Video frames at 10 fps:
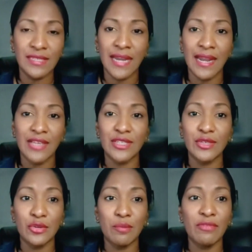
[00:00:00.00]
And as you
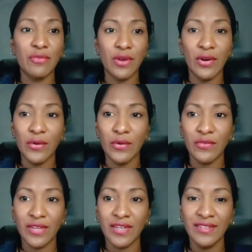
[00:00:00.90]
know, before
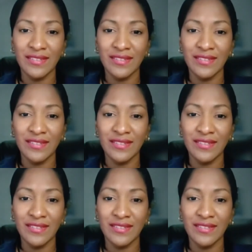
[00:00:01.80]
COVID,